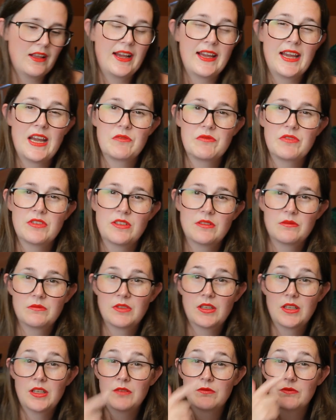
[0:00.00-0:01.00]
I haven't
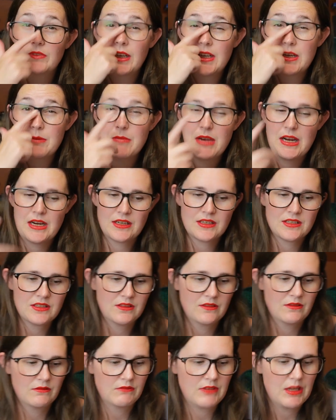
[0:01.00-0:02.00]
really
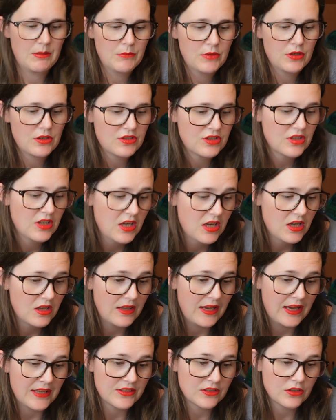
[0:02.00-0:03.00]
marketed them that much.
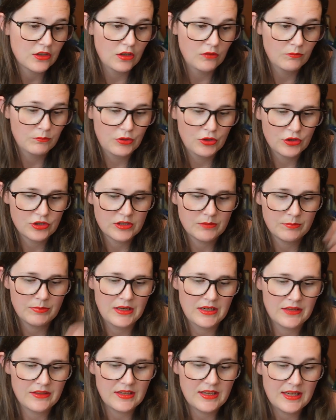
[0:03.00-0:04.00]
It hasn't gotten pushed
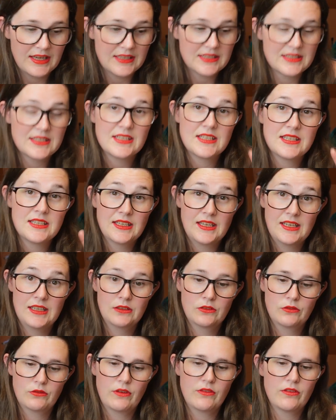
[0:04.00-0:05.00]
by the Etsy
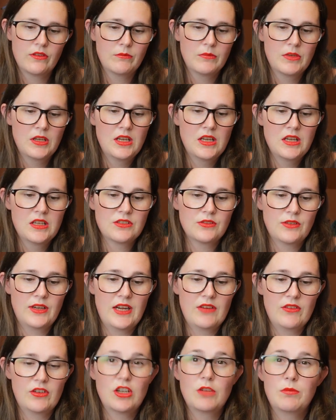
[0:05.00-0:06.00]
algorithm. So I
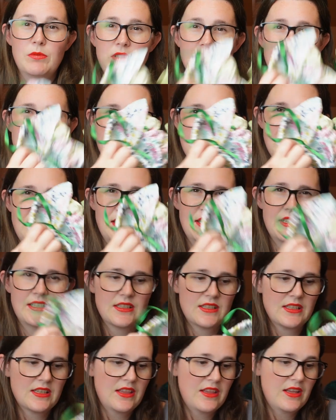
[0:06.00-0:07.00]
have a couple of
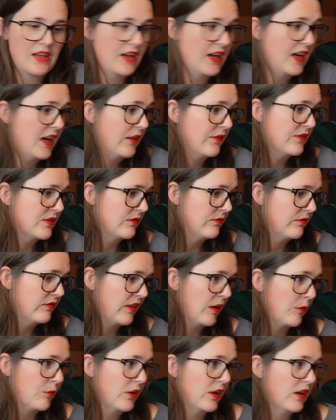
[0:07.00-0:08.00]
designs, and then I have some
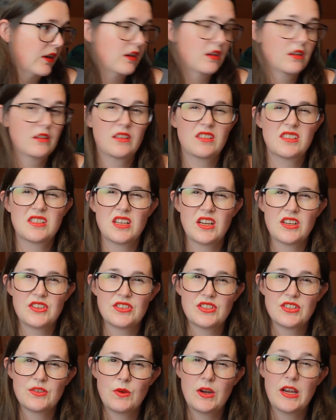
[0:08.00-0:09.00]
fabric that's cut
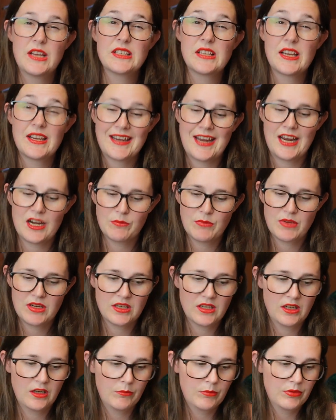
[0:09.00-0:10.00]
into squares I can
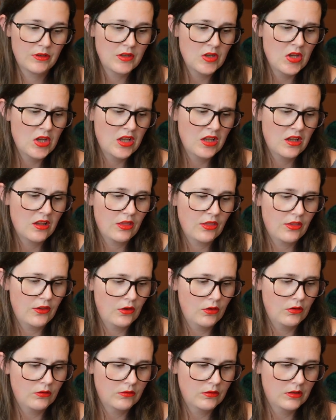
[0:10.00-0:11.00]
make up,
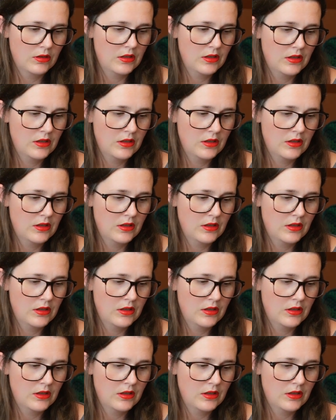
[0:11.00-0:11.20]
though,